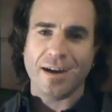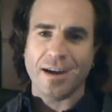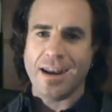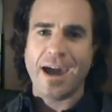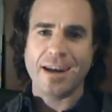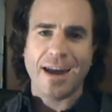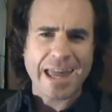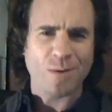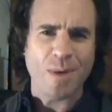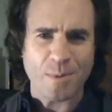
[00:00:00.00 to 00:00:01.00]
an ad, and I
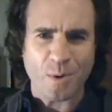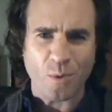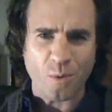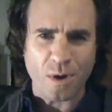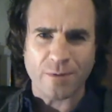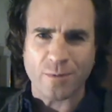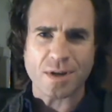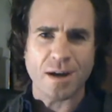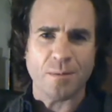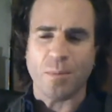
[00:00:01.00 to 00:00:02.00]
can't remember if it
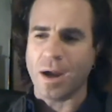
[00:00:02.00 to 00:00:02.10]
was on